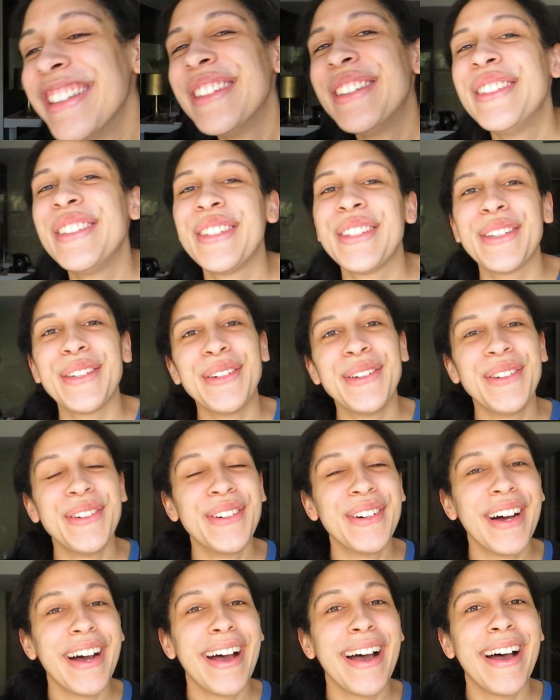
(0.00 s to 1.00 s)

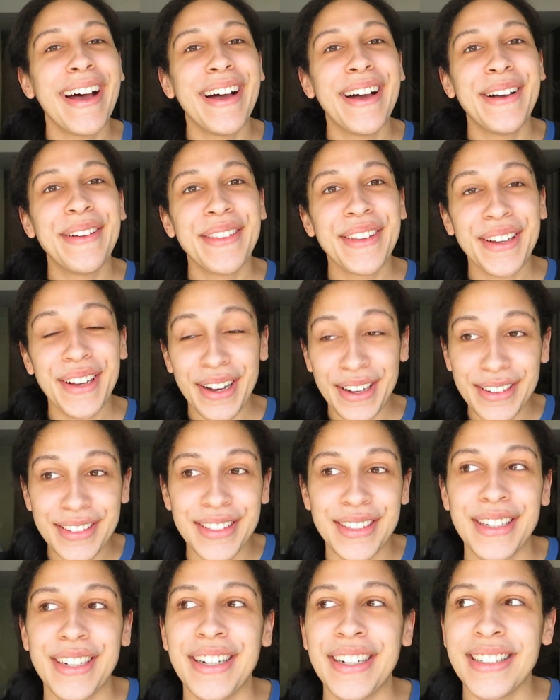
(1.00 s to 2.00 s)
to the
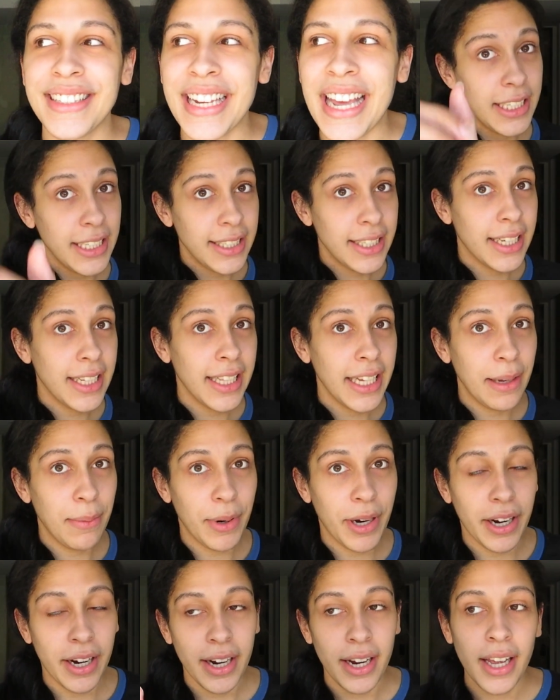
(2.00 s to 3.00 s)
concert.
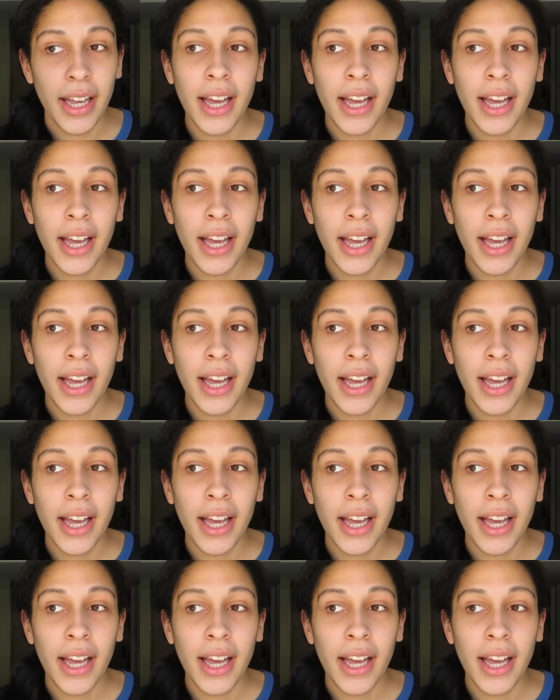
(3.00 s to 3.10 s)
Disclaimer,